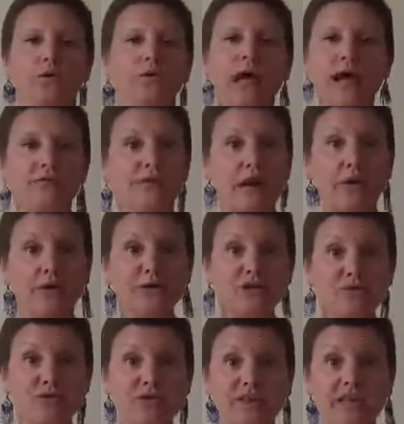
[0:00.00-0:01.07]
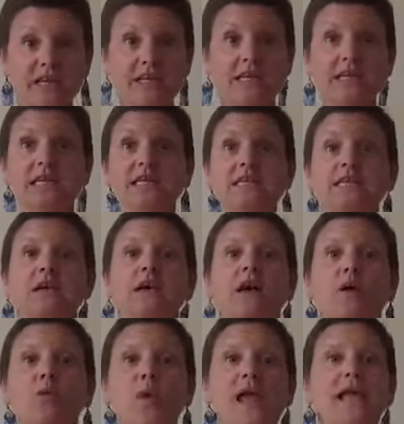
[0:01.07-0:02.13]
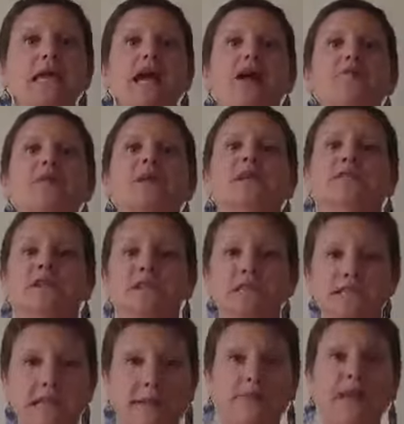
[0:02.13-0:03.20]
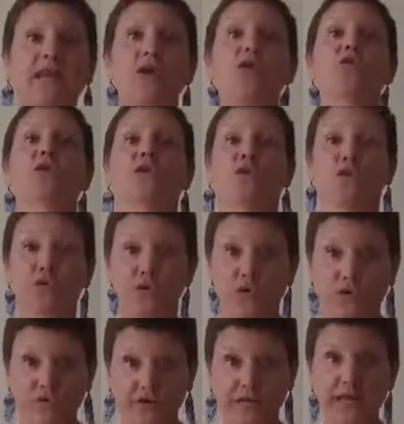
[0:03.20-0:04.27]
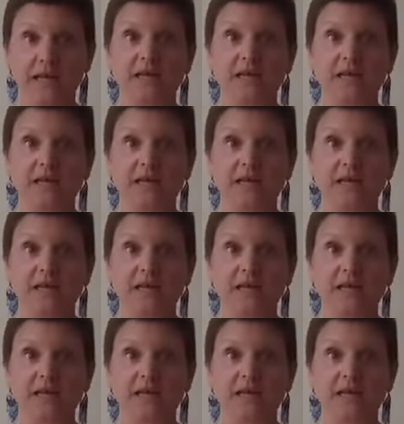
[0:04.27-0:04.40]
half an hour into the movie, that he is waking up and living the same day over and over and over again.